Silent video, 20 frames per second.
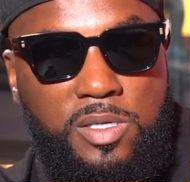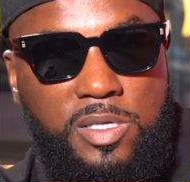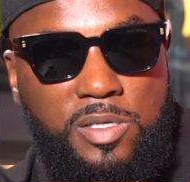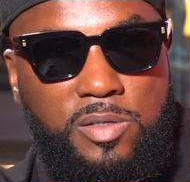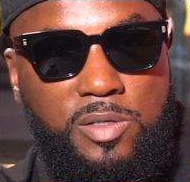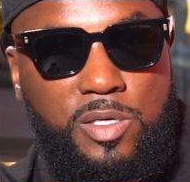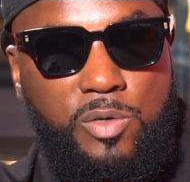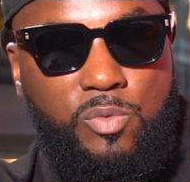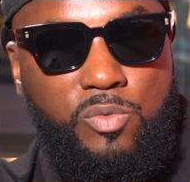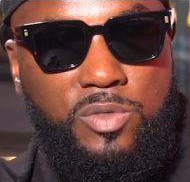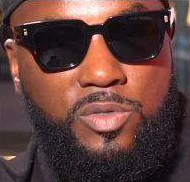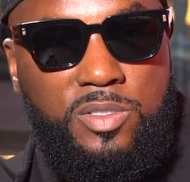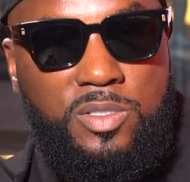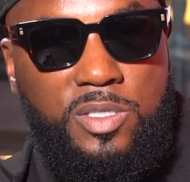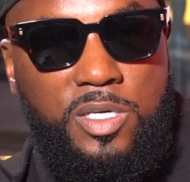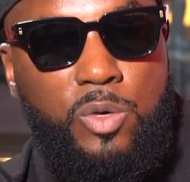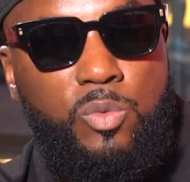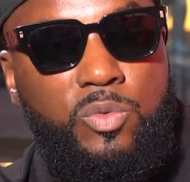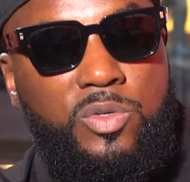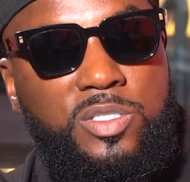it, it was
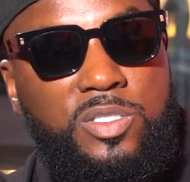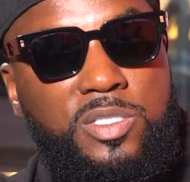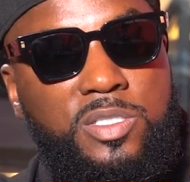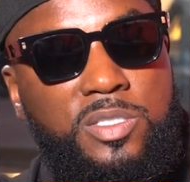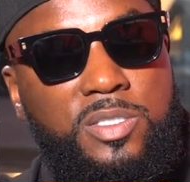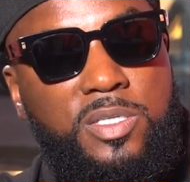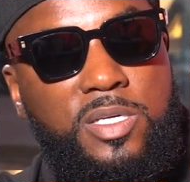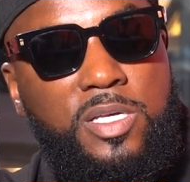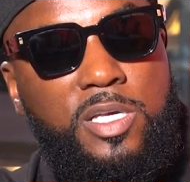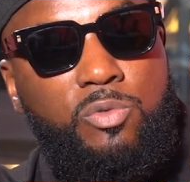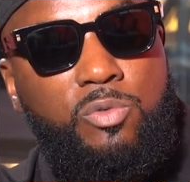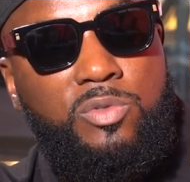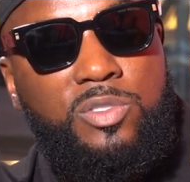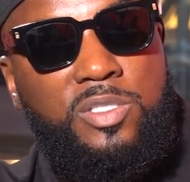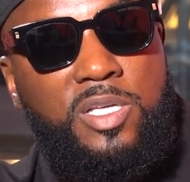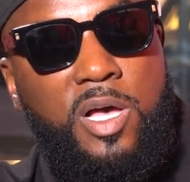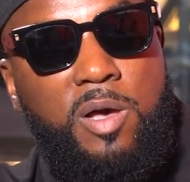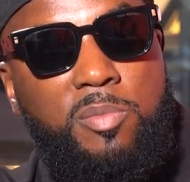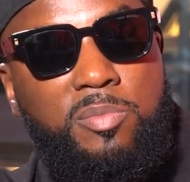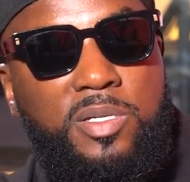it was it
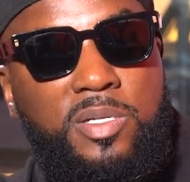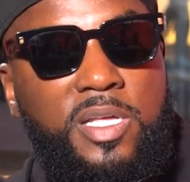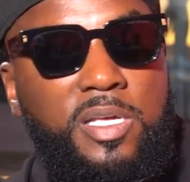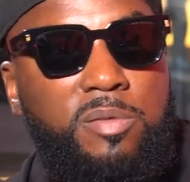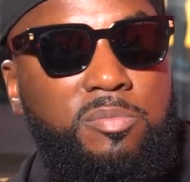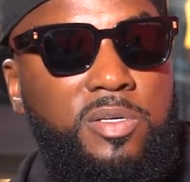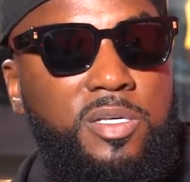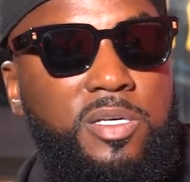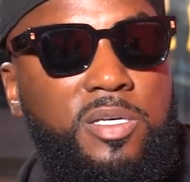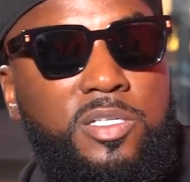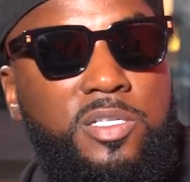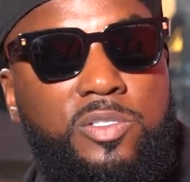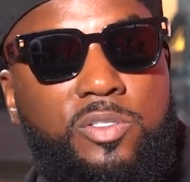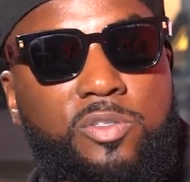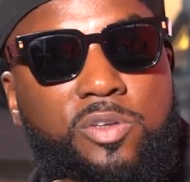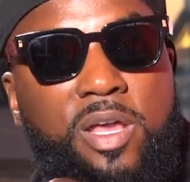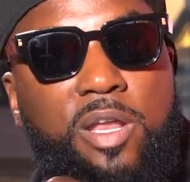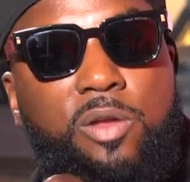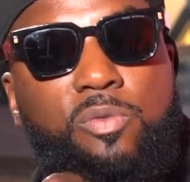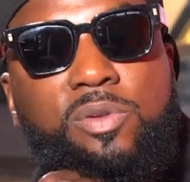was humbling because
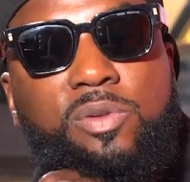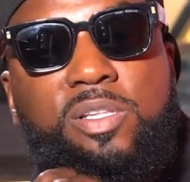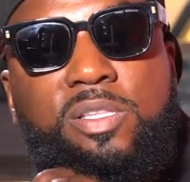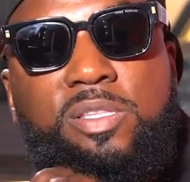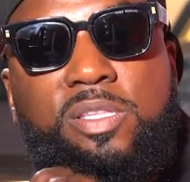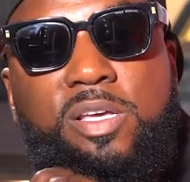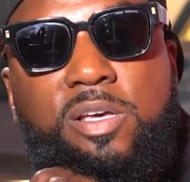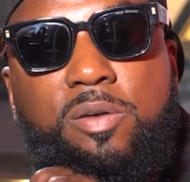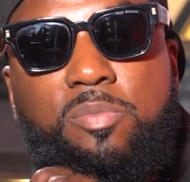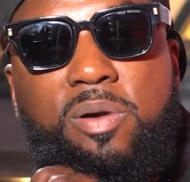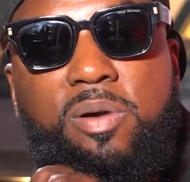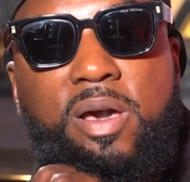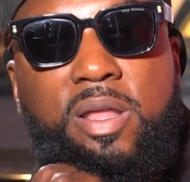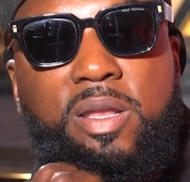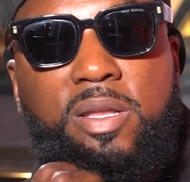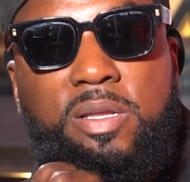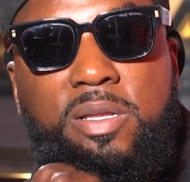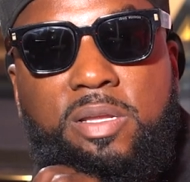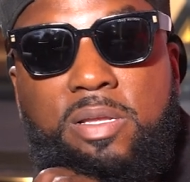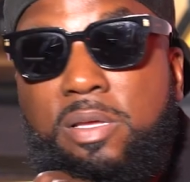you got to really think about
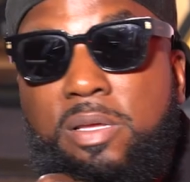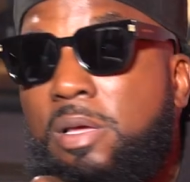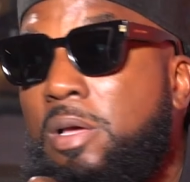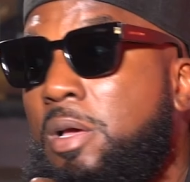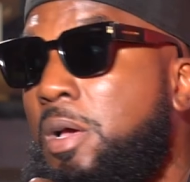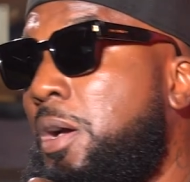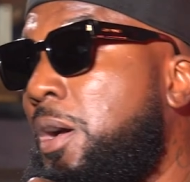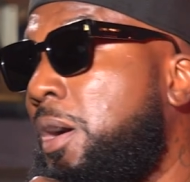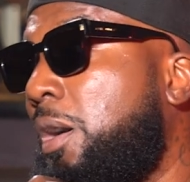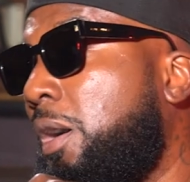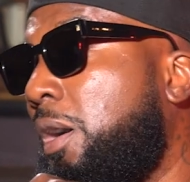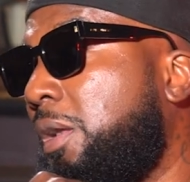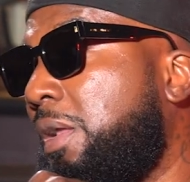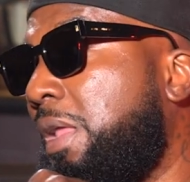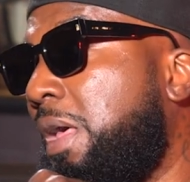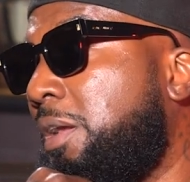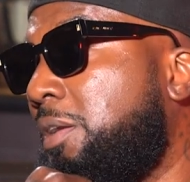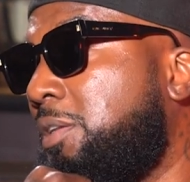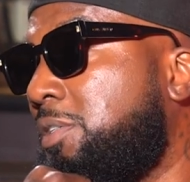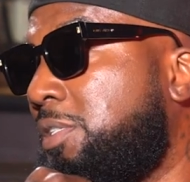it. A
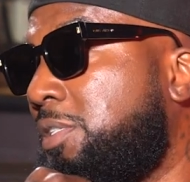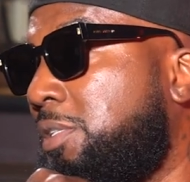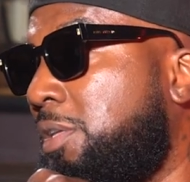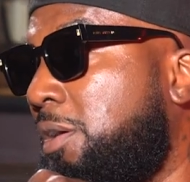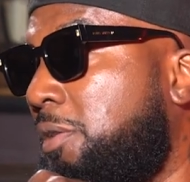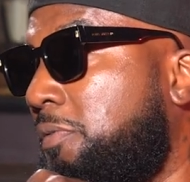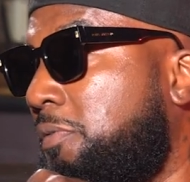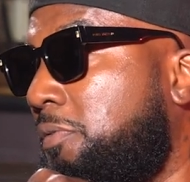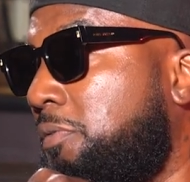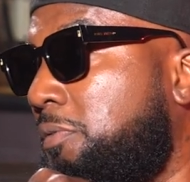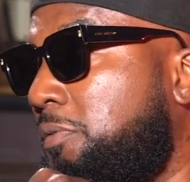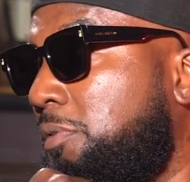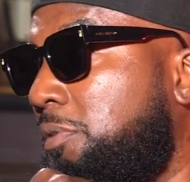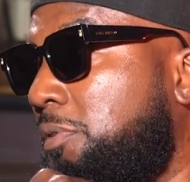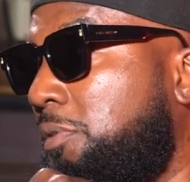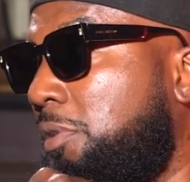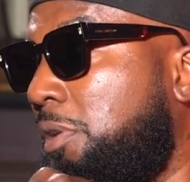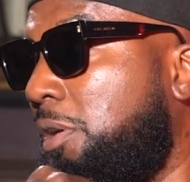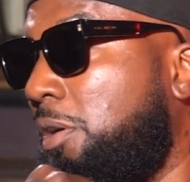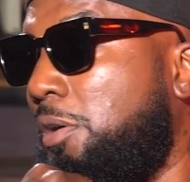lot of the stuff
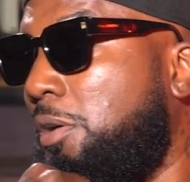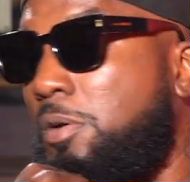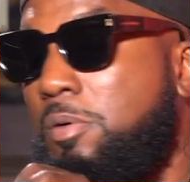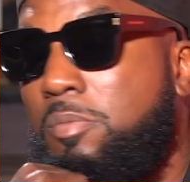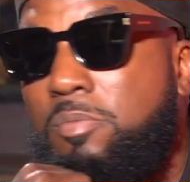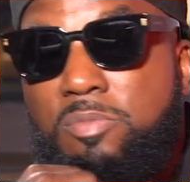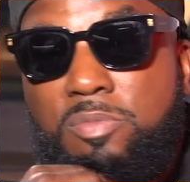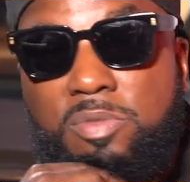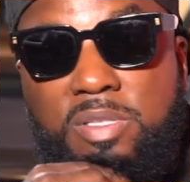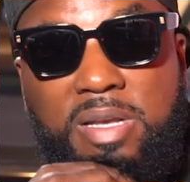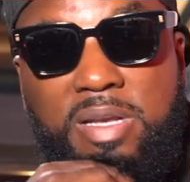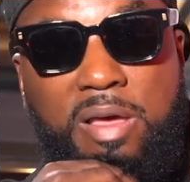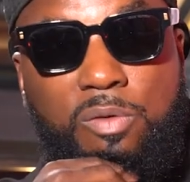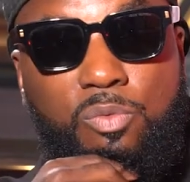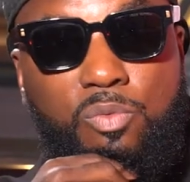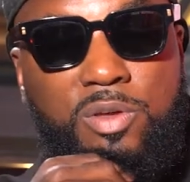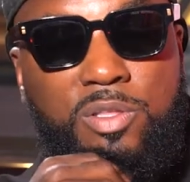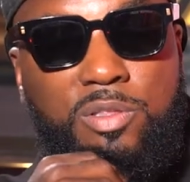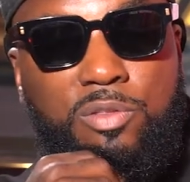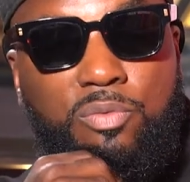um, that I
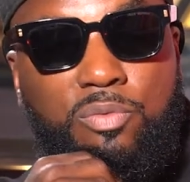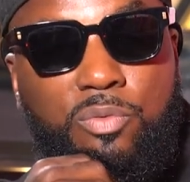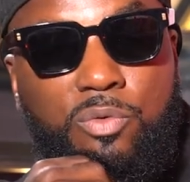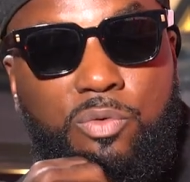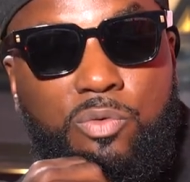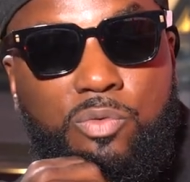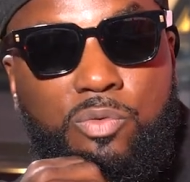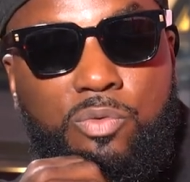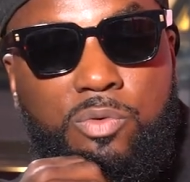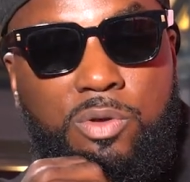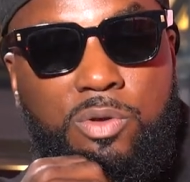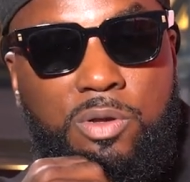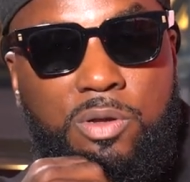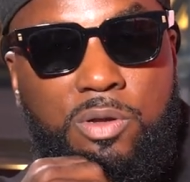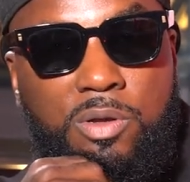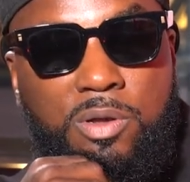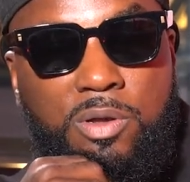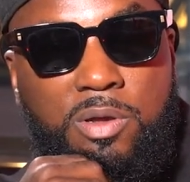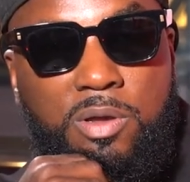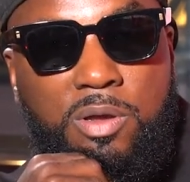went through.
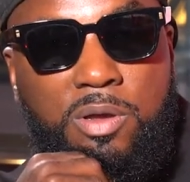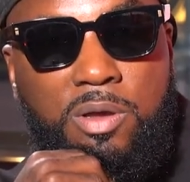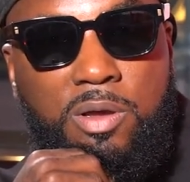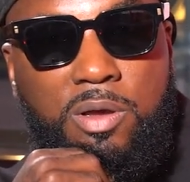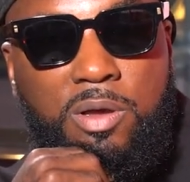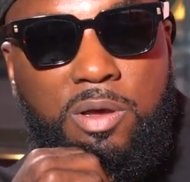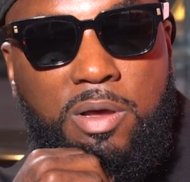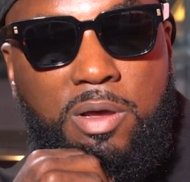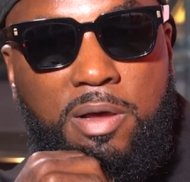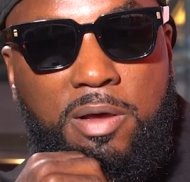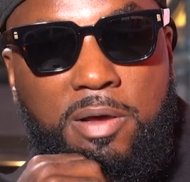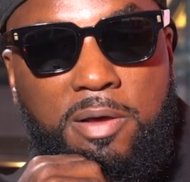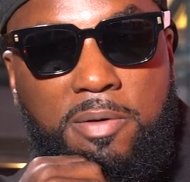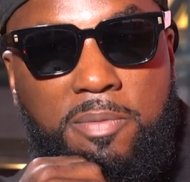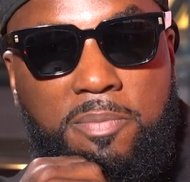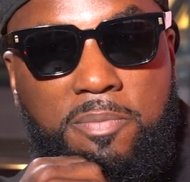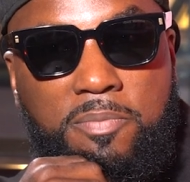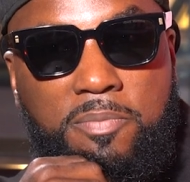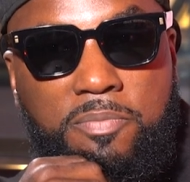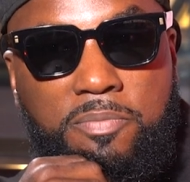
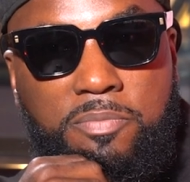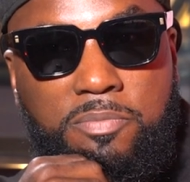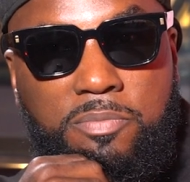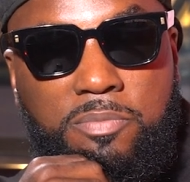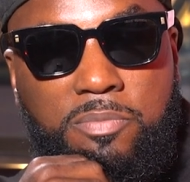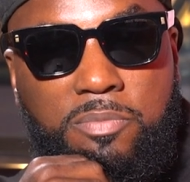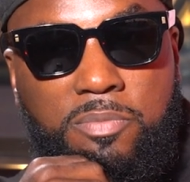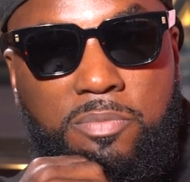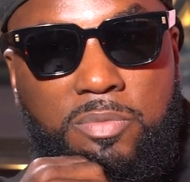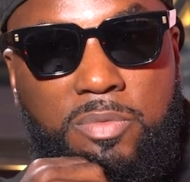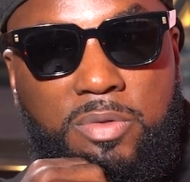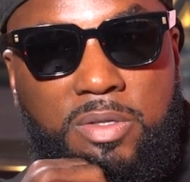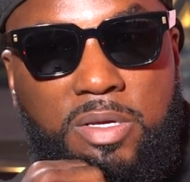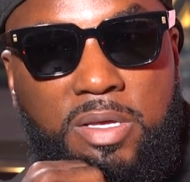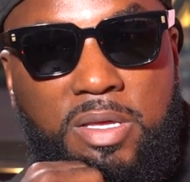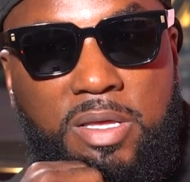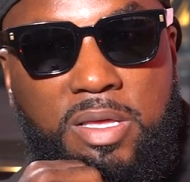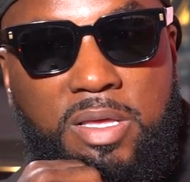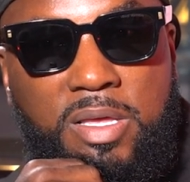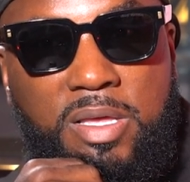Um,
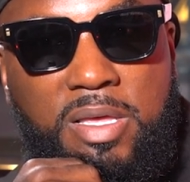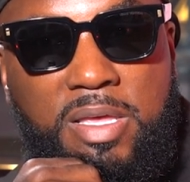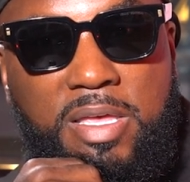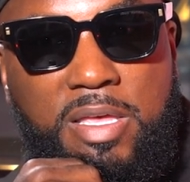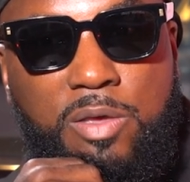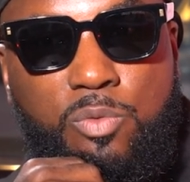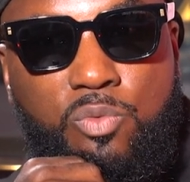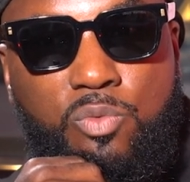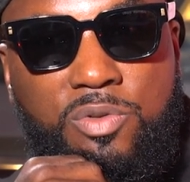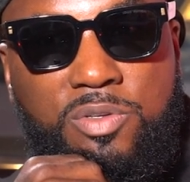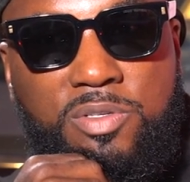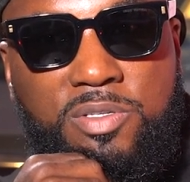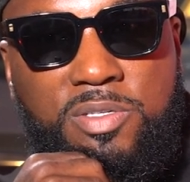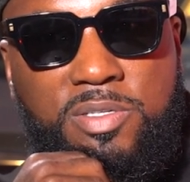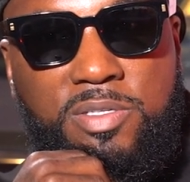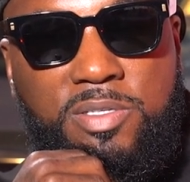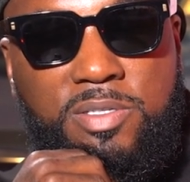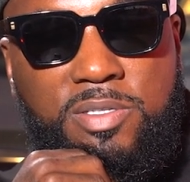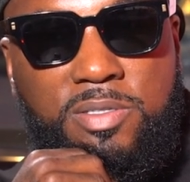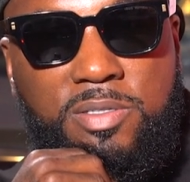it
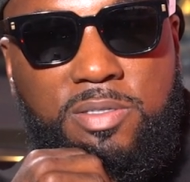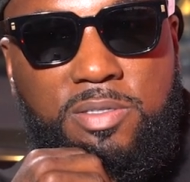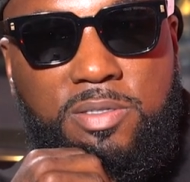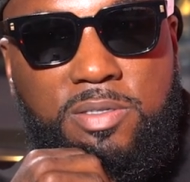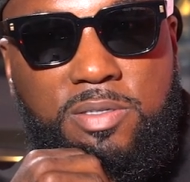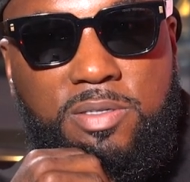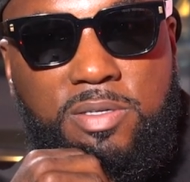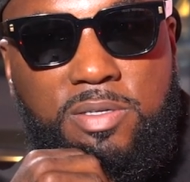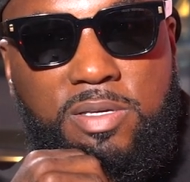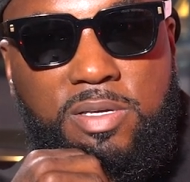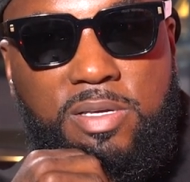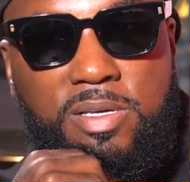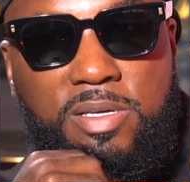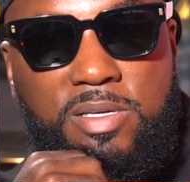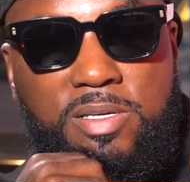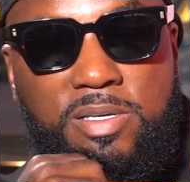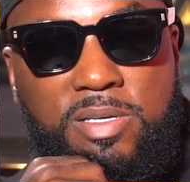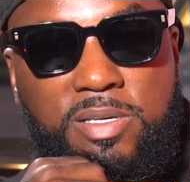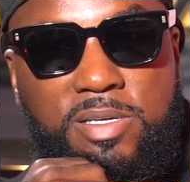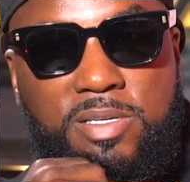was
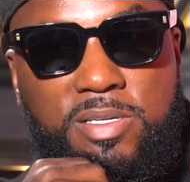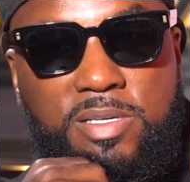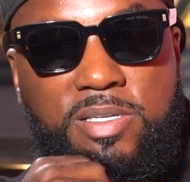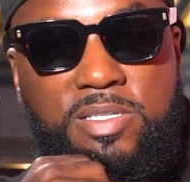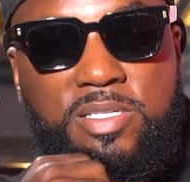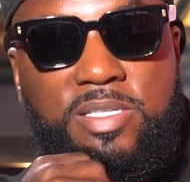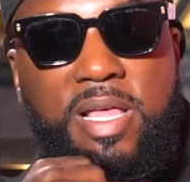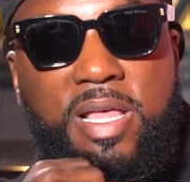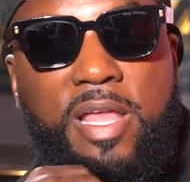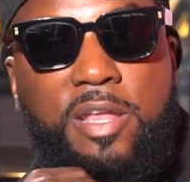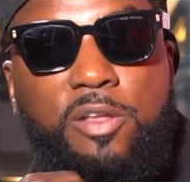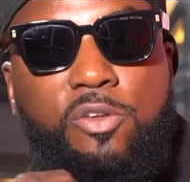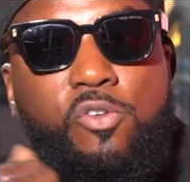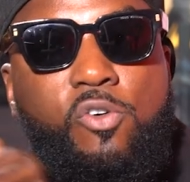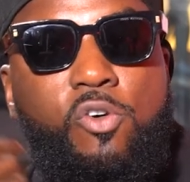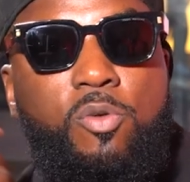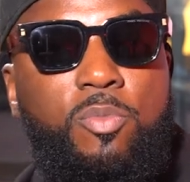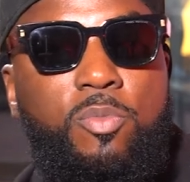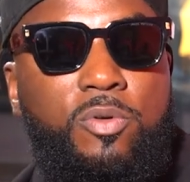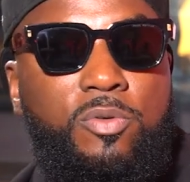it's not
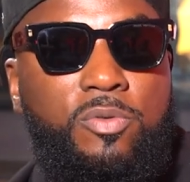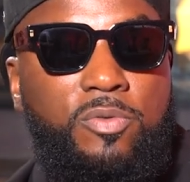normal,